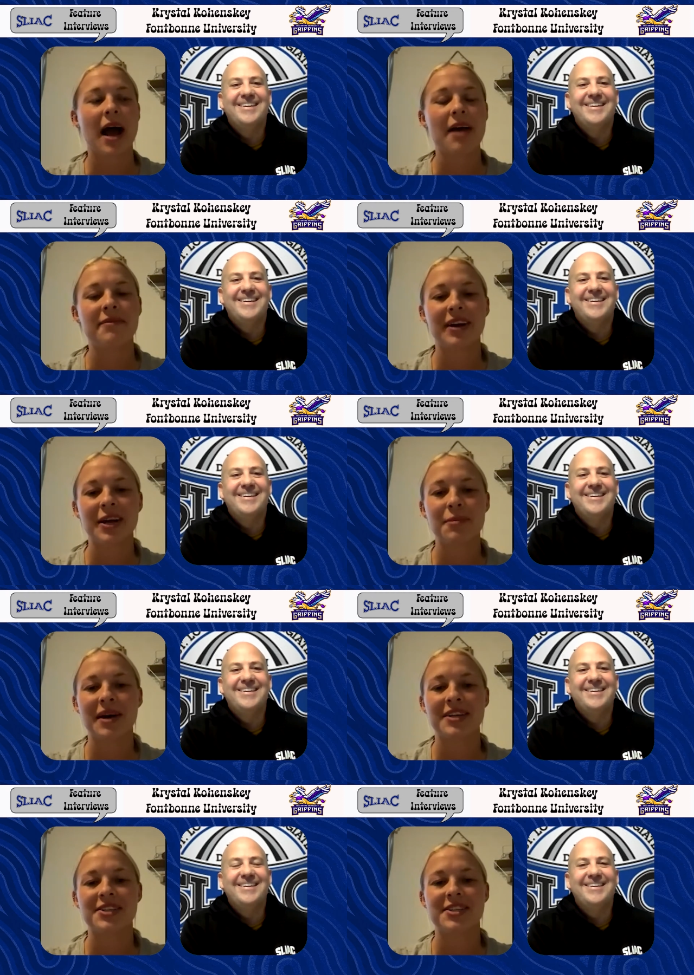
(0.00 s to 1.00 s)
Speaker 1: I'm very
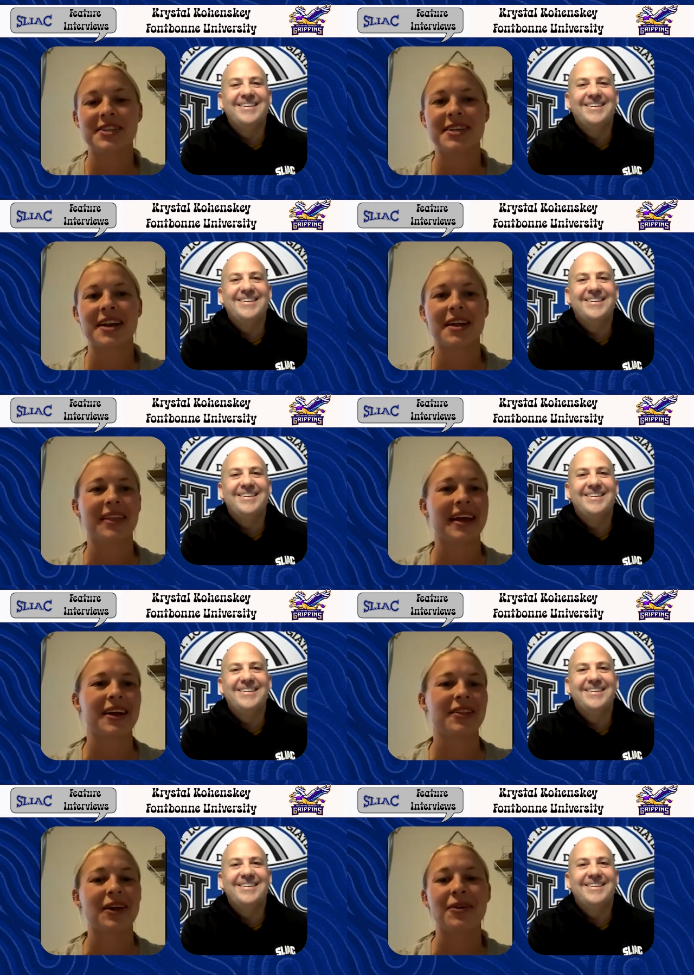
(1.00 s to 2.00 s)
much n- like
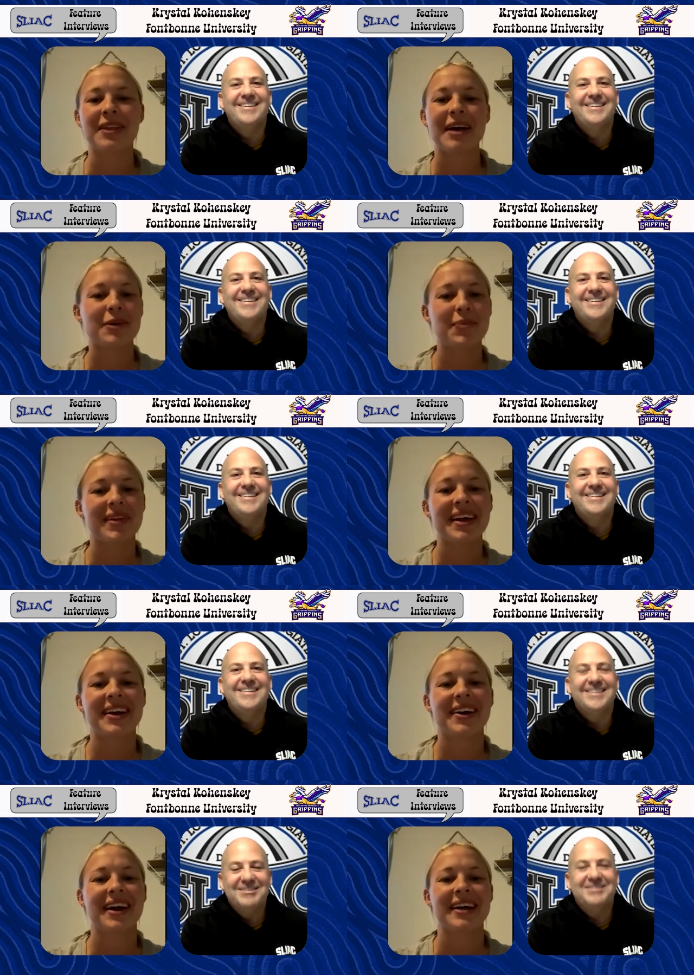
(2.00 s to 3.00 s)
a low level
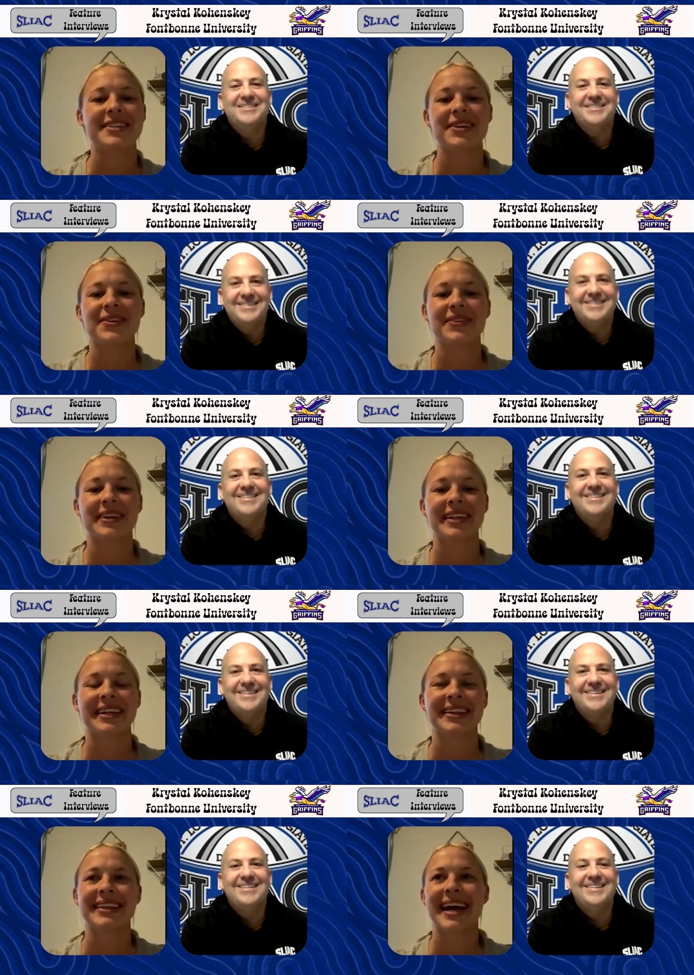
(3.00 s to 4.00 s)
player. I don't really
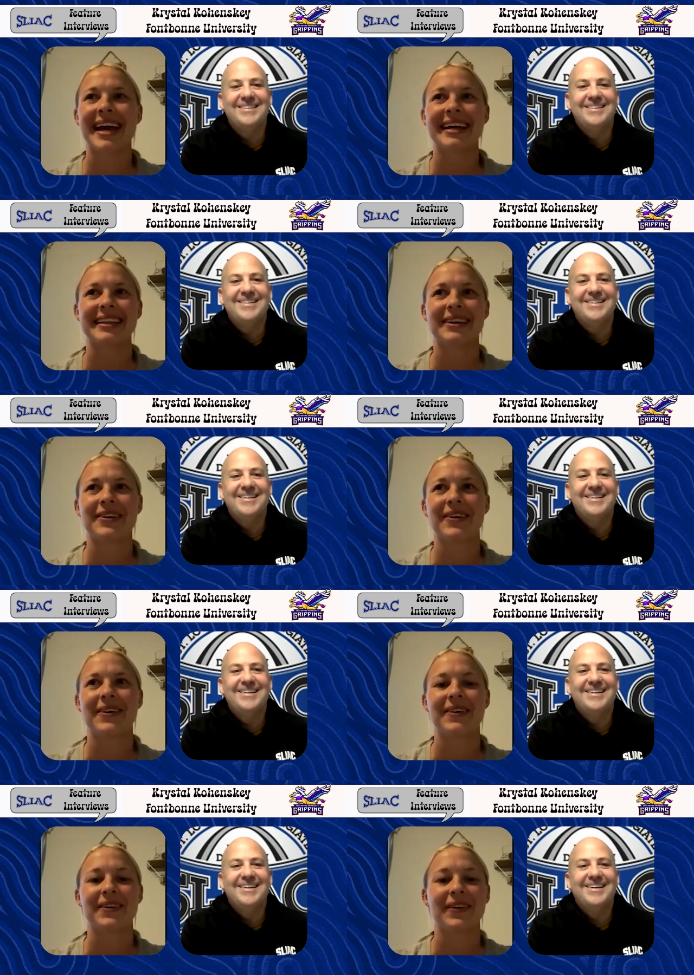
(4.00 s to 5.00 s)
like the
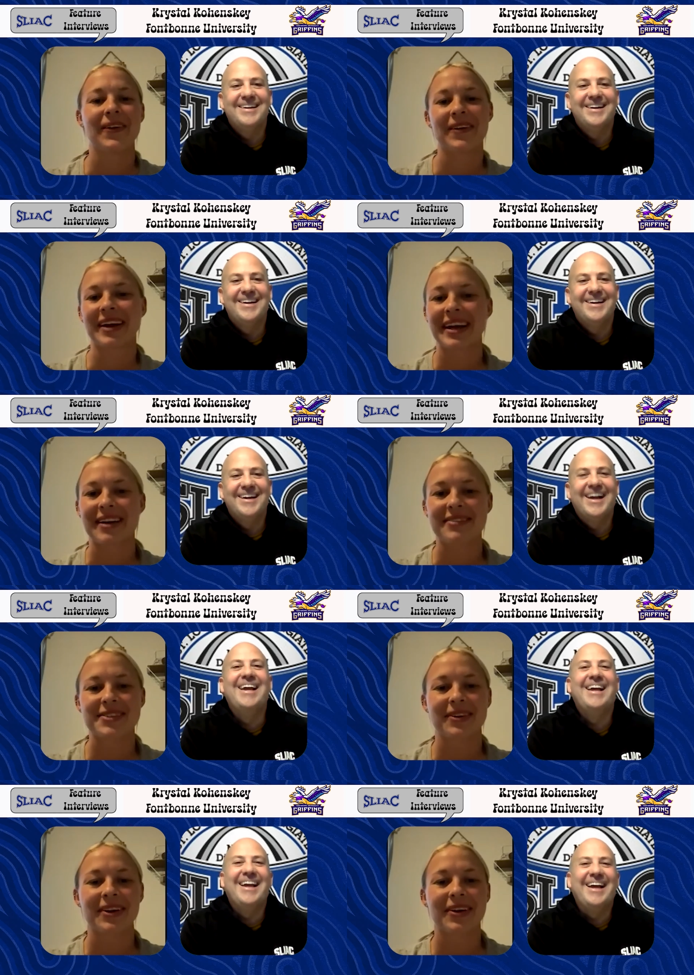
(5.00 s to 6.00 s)
whole glory of
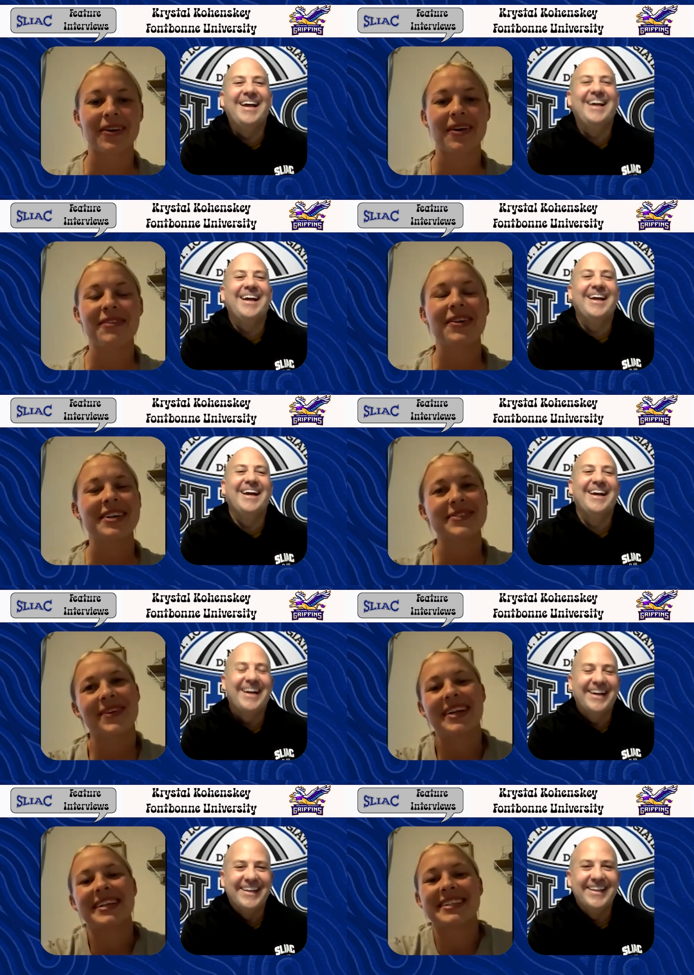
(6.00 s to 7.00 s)
scoring a goal. Of course,
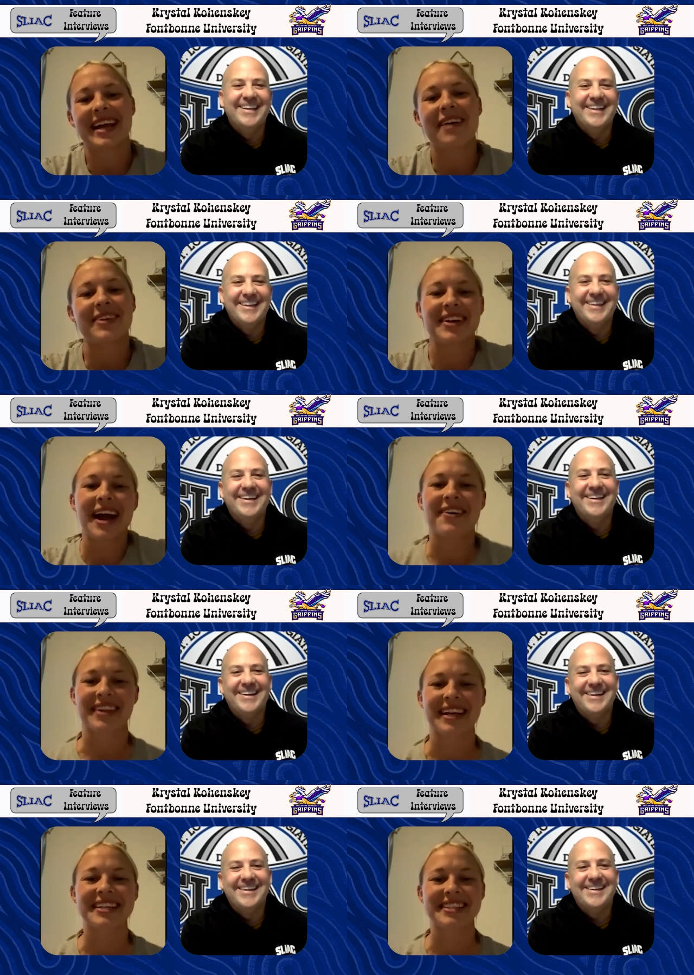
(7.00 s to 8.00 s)
one is every now and
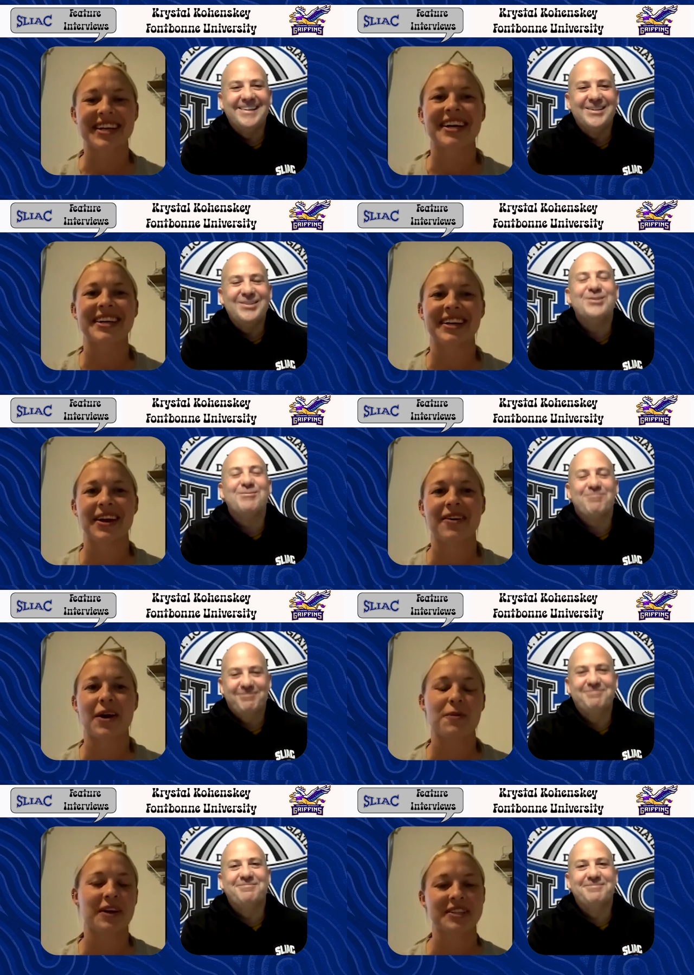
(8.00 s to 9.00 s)
then is good. You know,
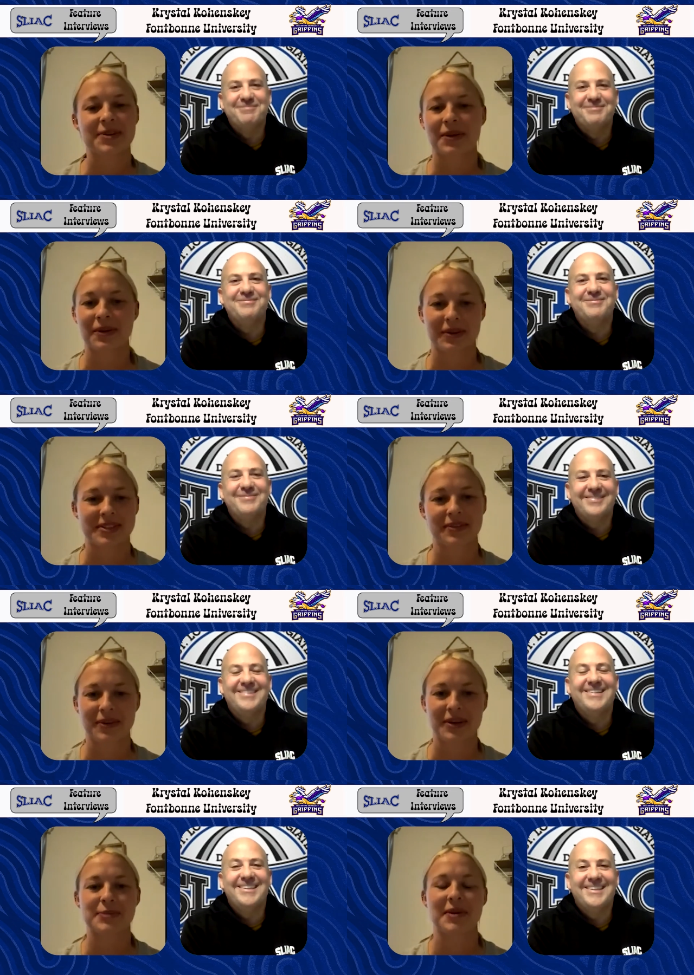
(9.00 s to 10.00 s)
I want to score goals, of
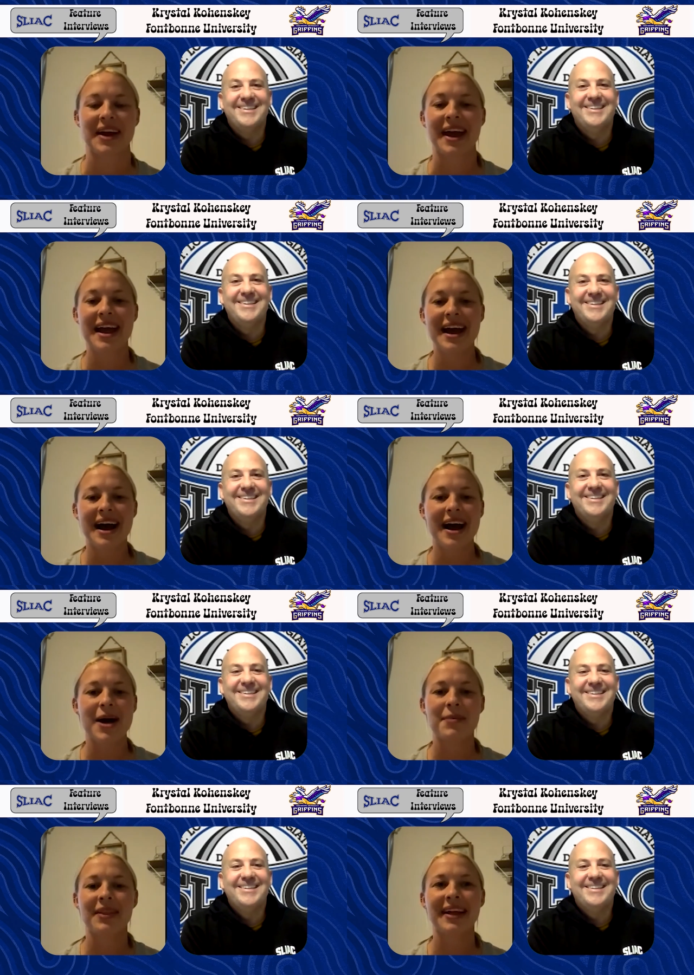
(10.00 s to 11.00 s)
course, but
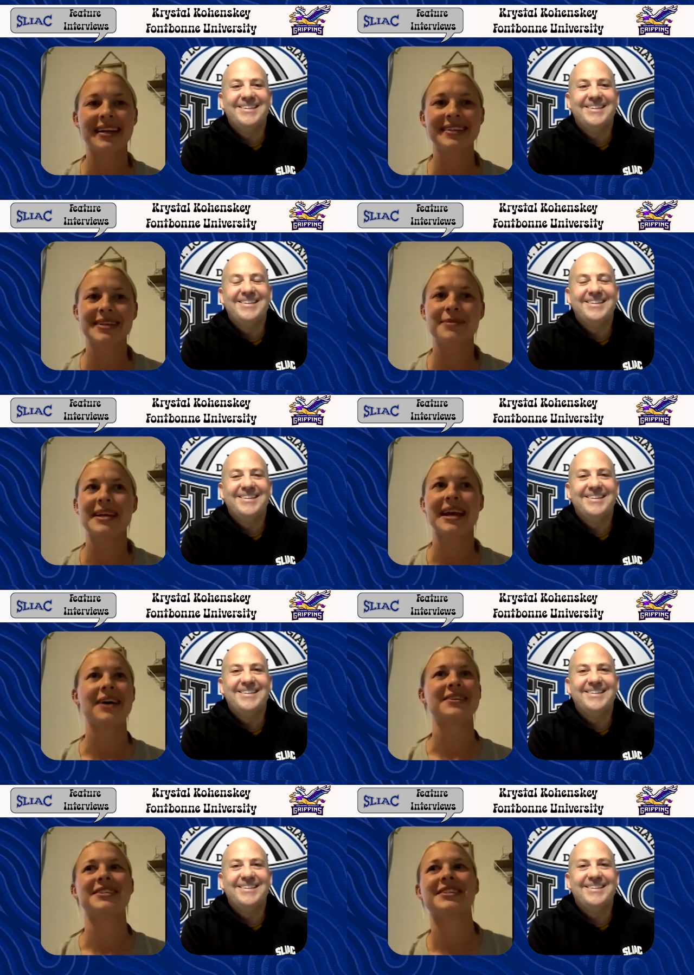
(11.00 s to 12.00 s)
um, letting somebody else